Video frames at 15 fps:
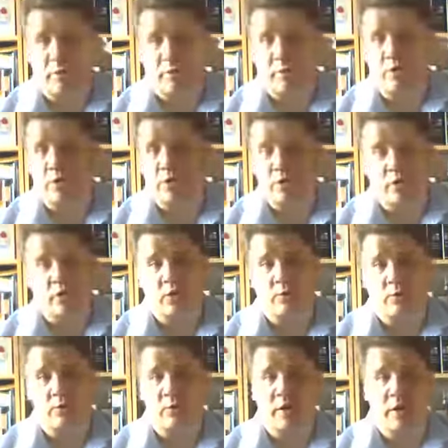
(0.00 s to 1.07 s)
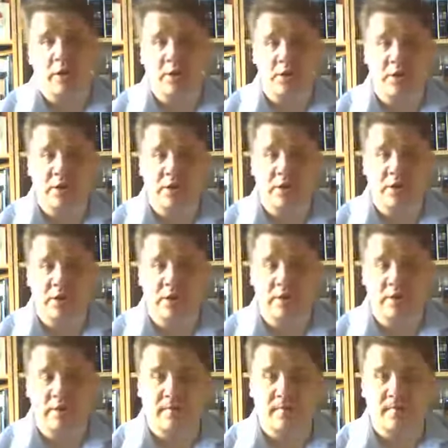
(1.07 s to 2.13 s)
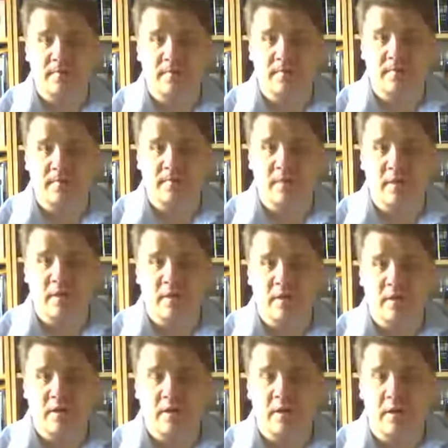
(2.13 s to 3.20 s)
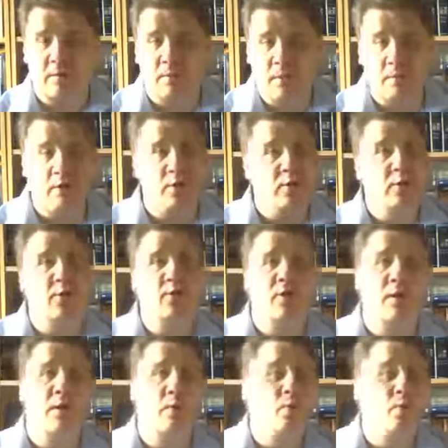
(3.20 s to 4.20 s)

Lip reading: kind of books and a couple of PhDs. Now, I'm not going to do